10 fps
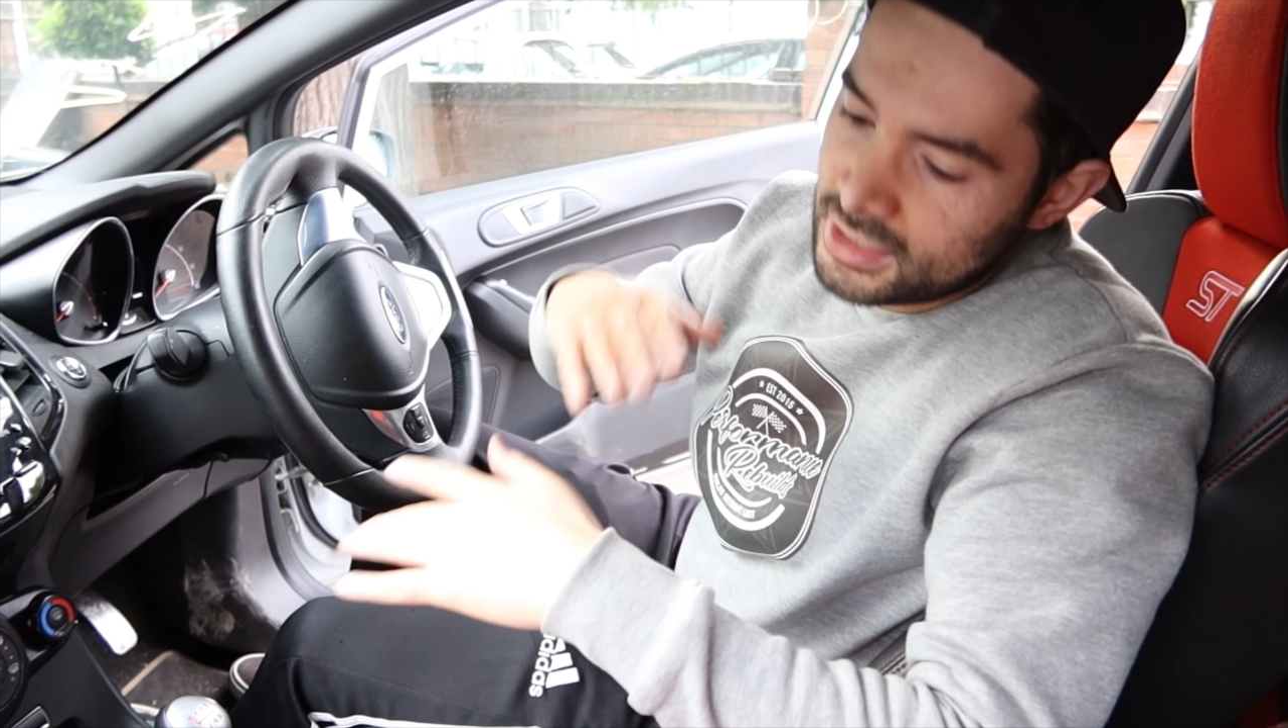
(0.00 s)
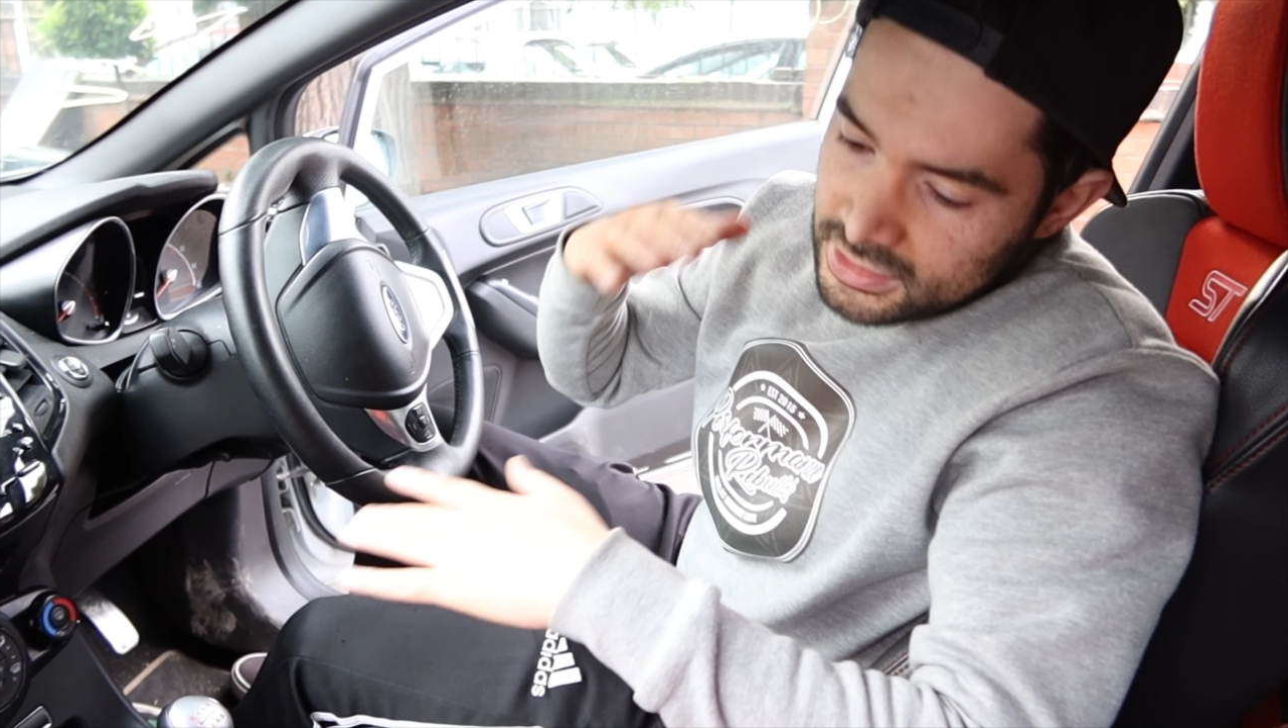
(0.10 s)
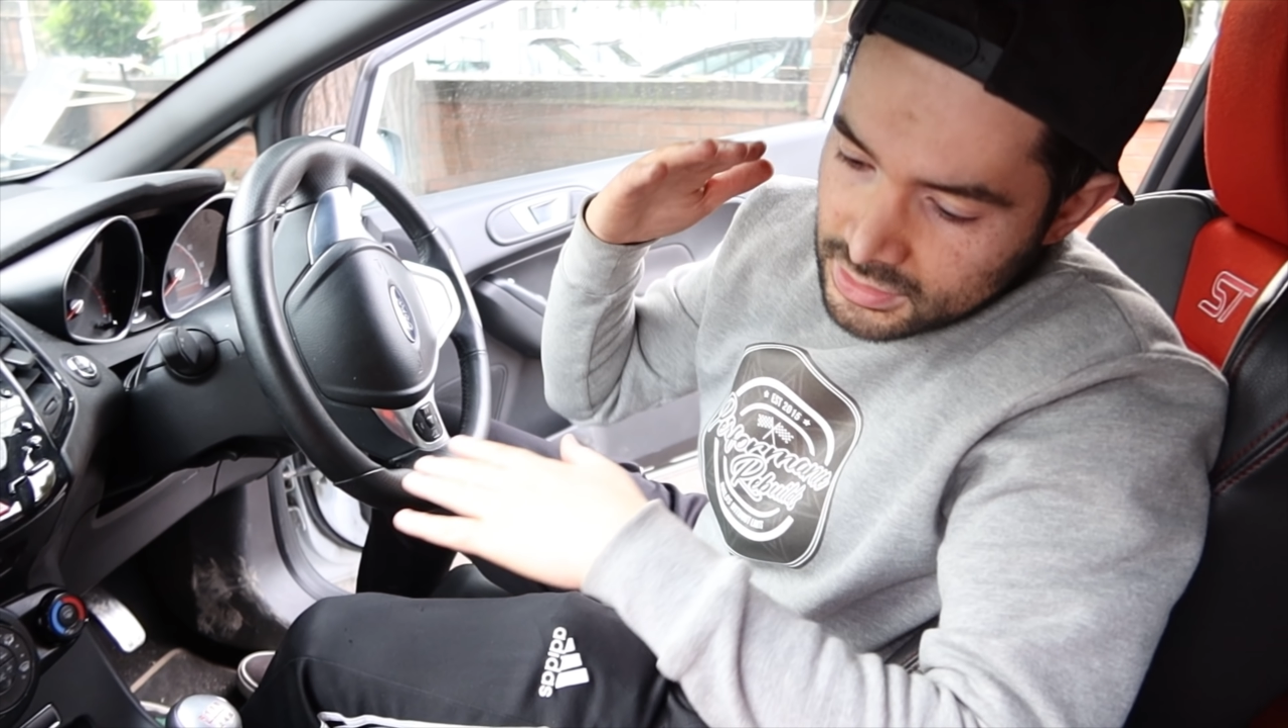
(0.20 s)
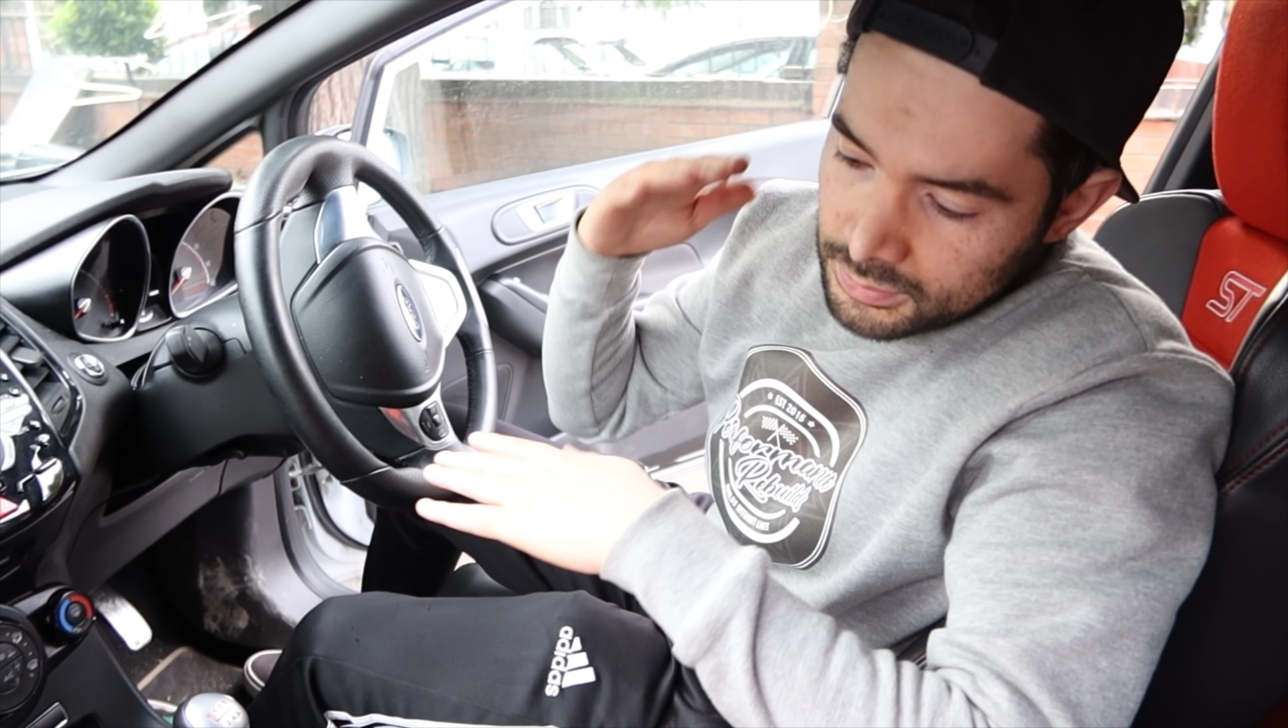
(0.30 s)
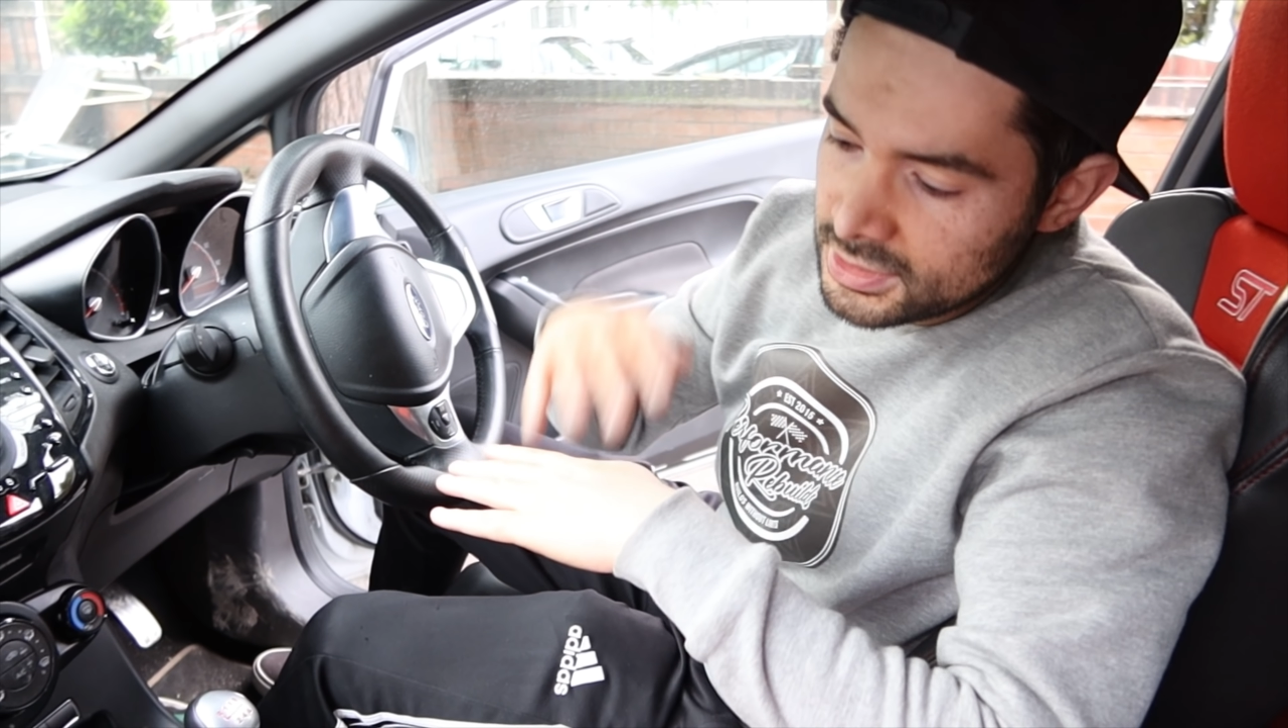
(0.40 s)

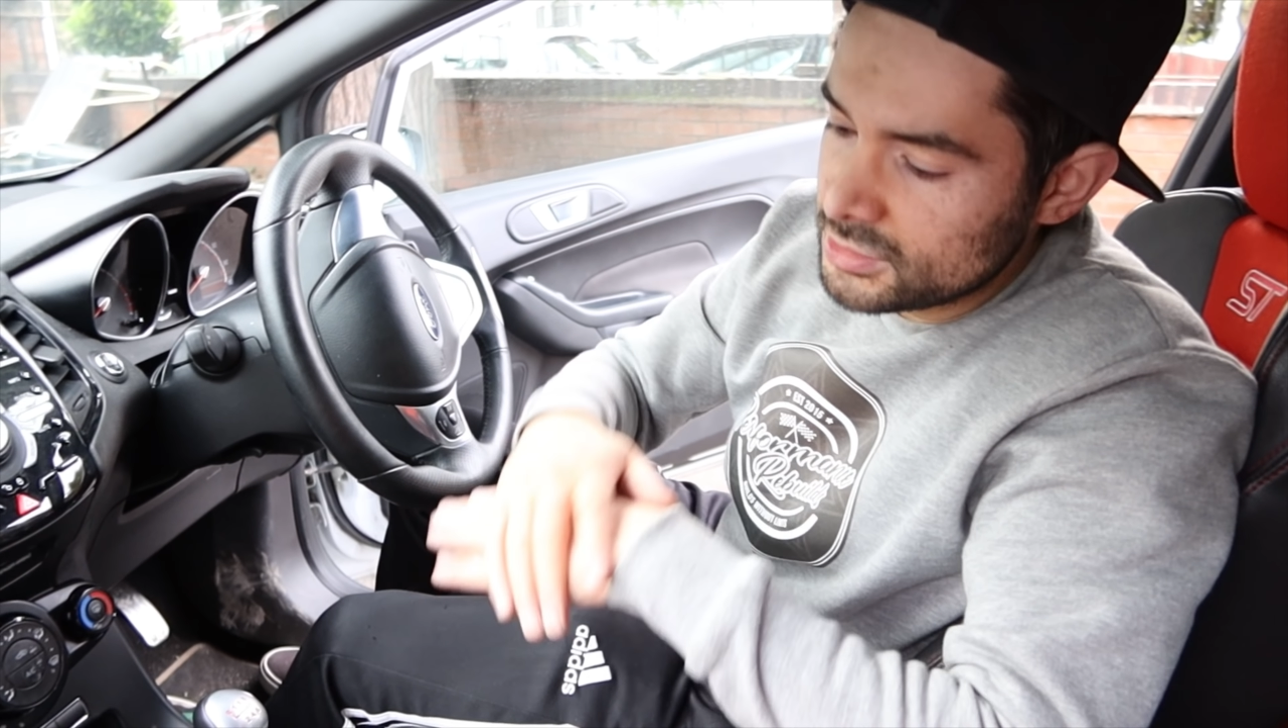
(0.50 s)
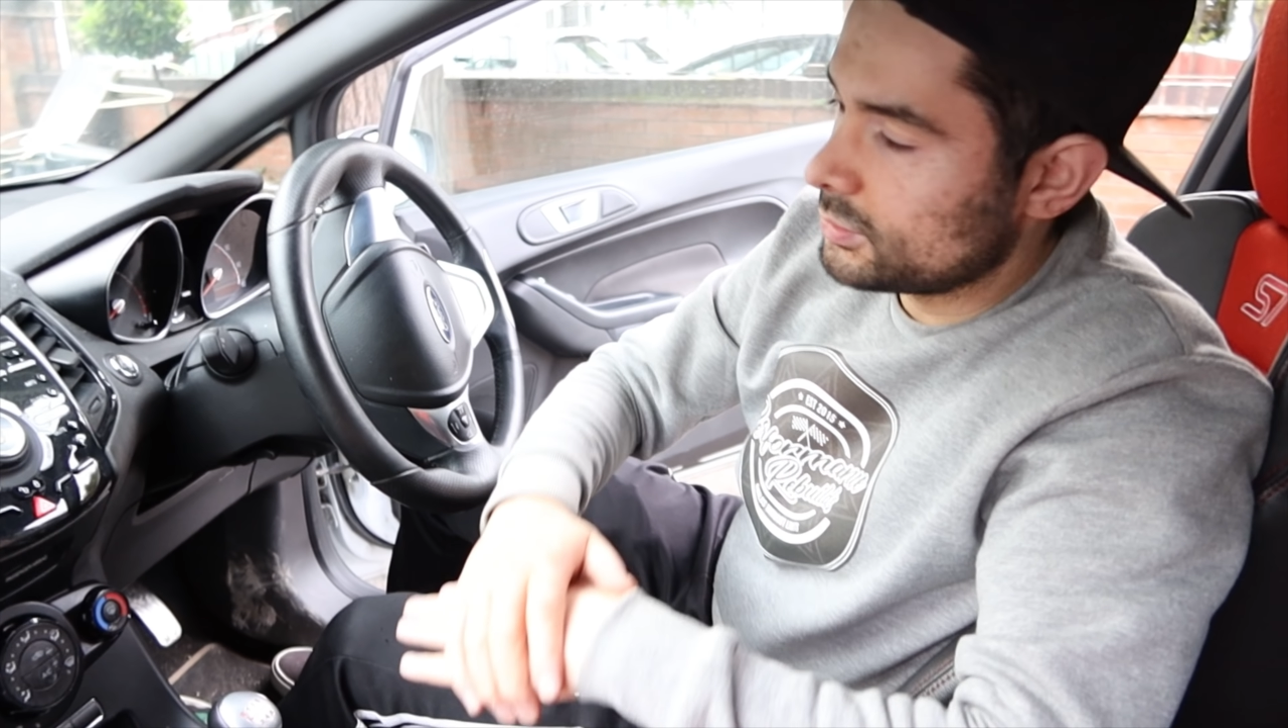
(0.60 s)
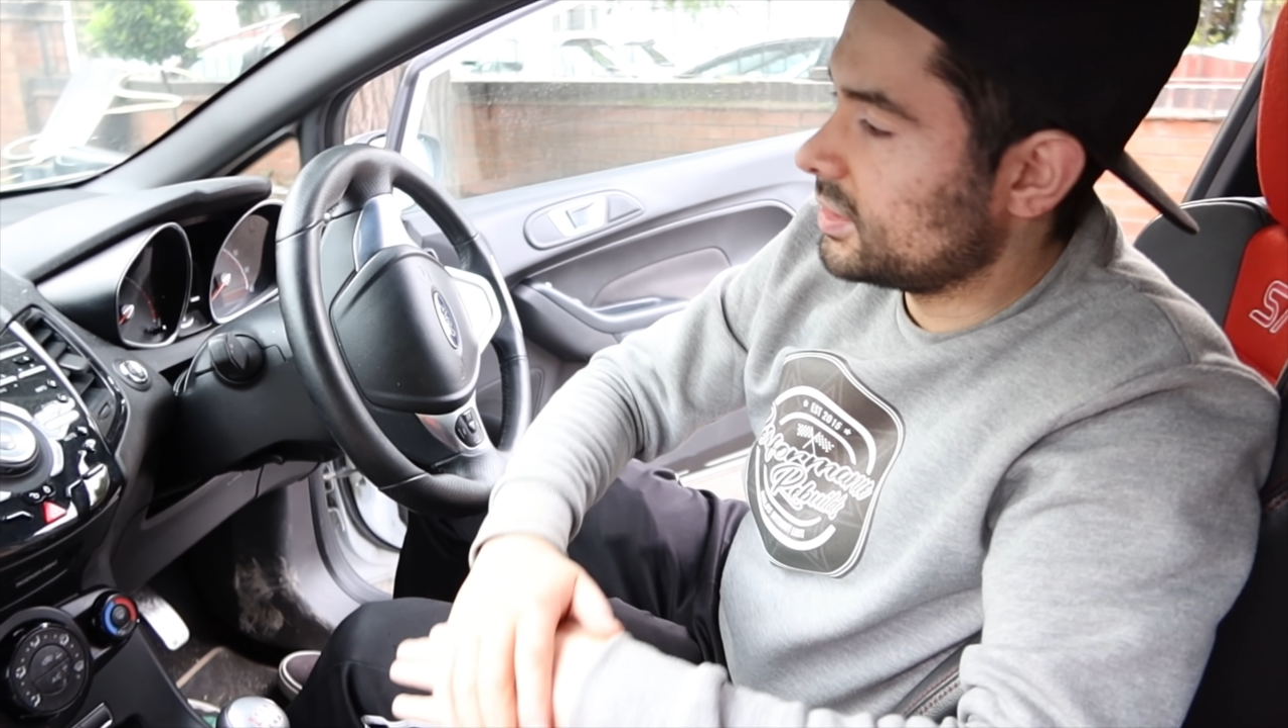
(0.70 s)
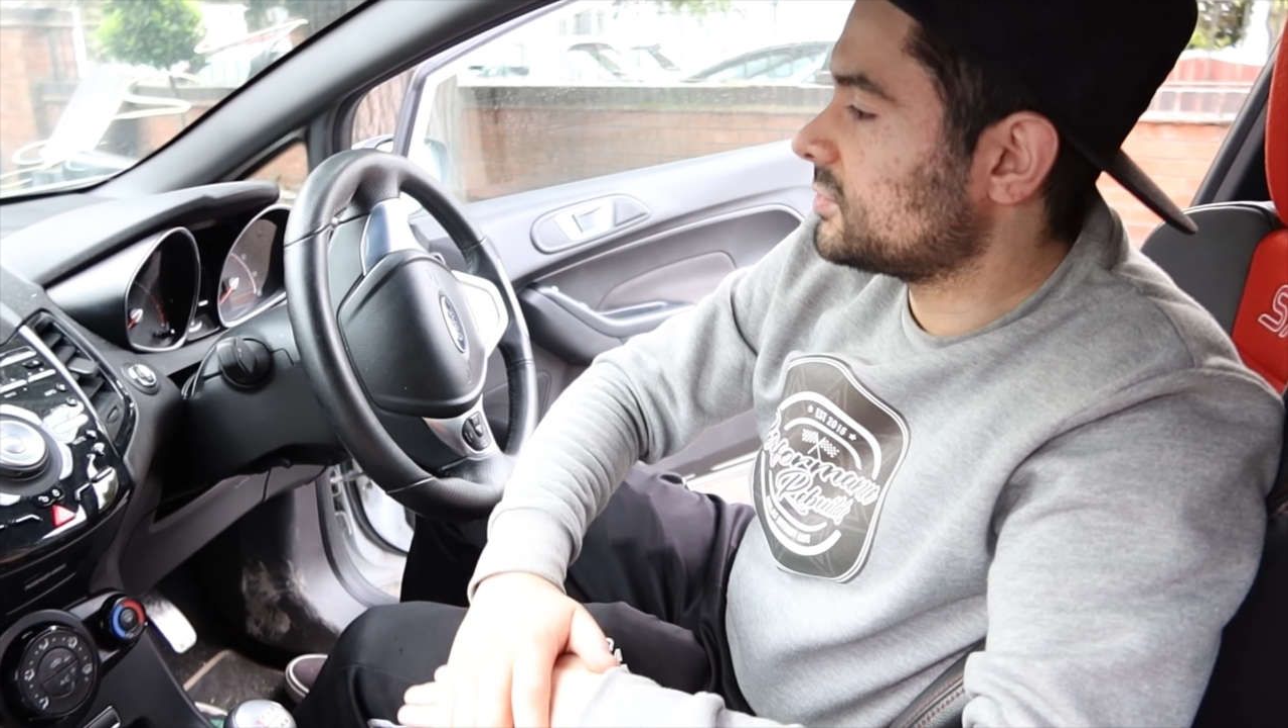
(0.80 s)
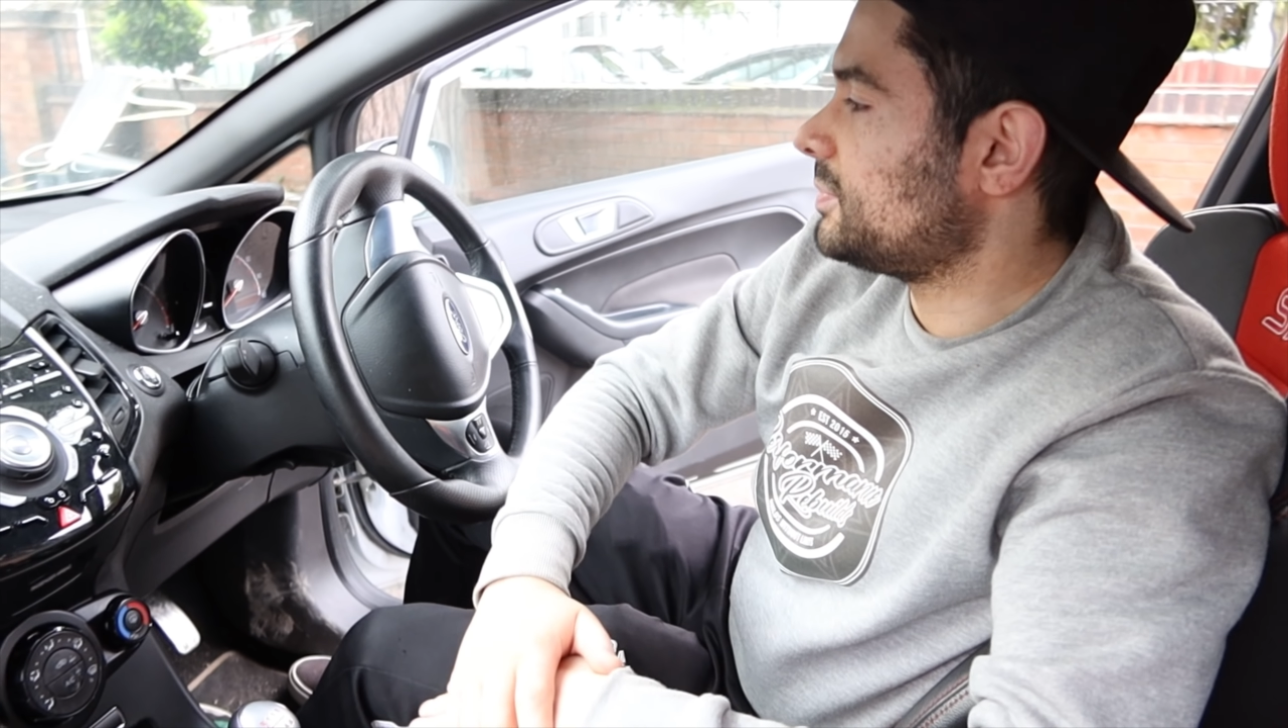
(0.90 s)
it's a
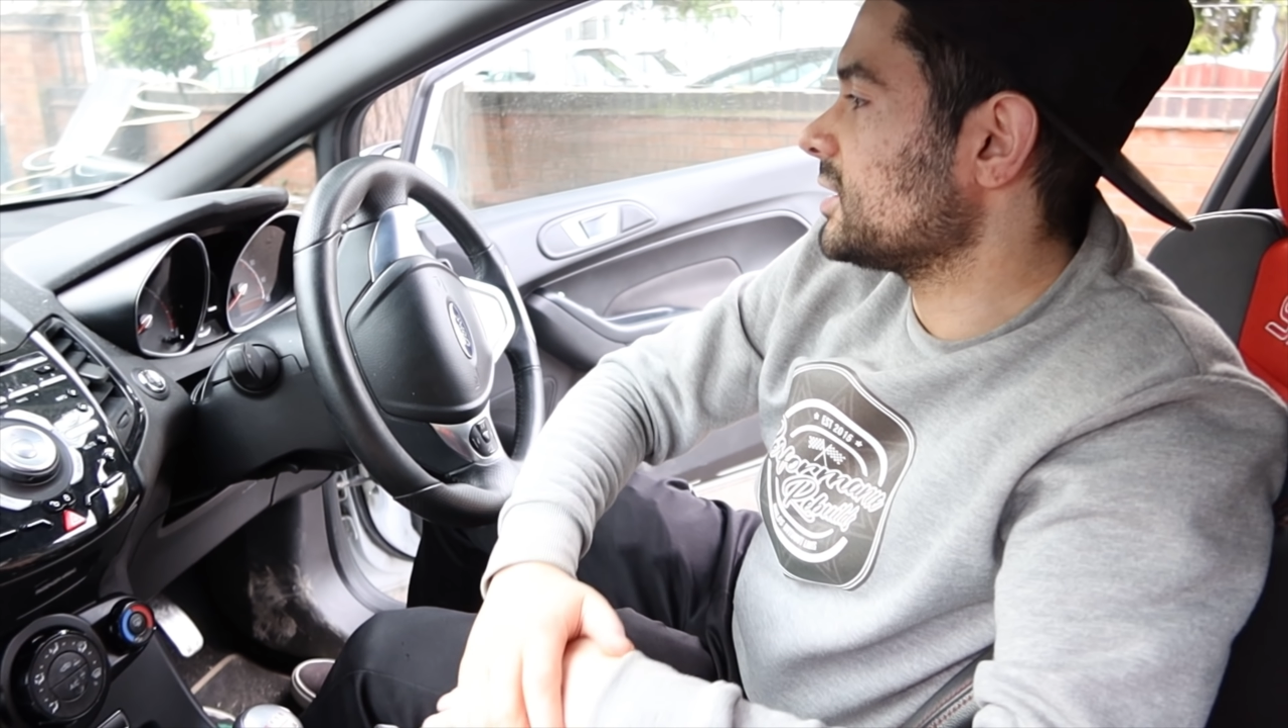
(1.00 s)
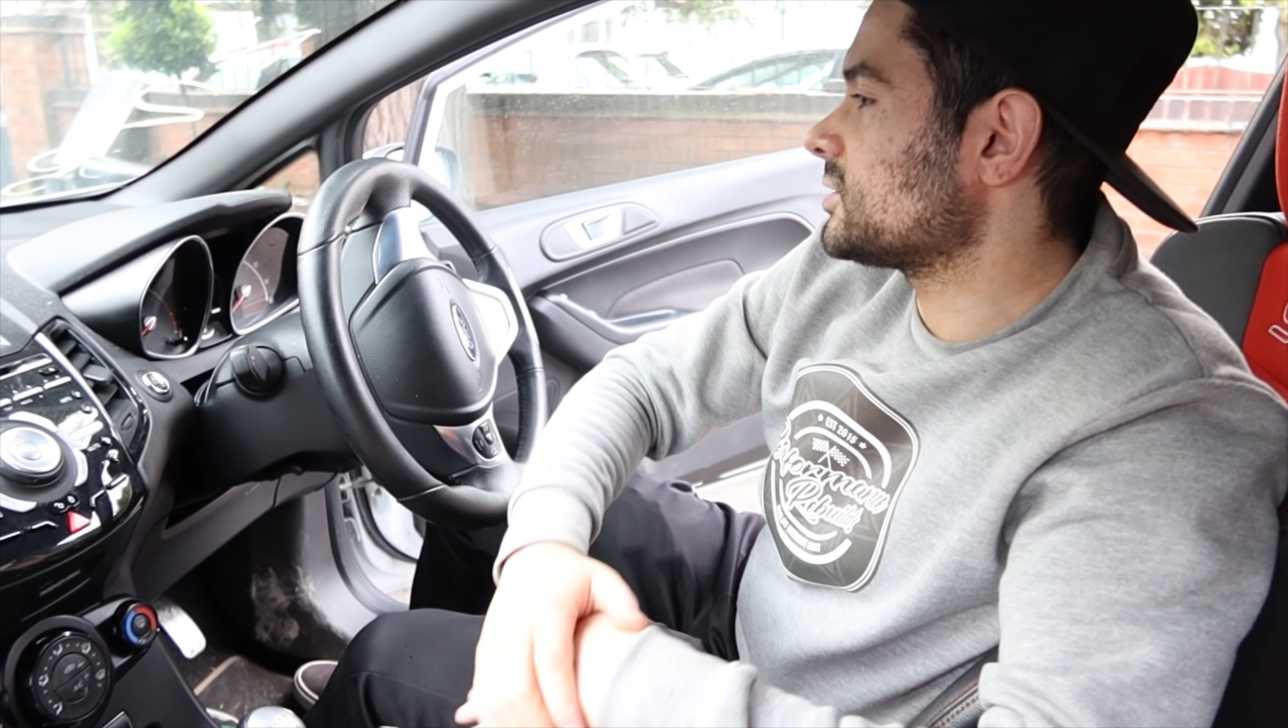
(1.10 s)
medium range spec.